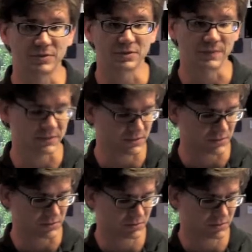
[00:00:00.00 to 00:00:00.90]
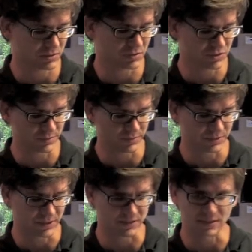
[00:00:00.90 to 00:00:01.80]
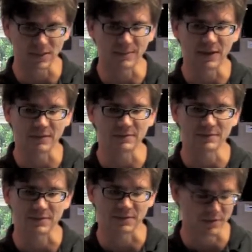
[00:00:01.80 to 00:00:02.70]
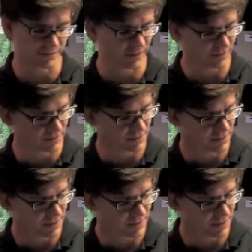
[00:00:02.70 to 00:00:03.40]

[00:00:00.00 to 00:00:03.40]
you're dispensing. So you simply take the knob out, turn it around,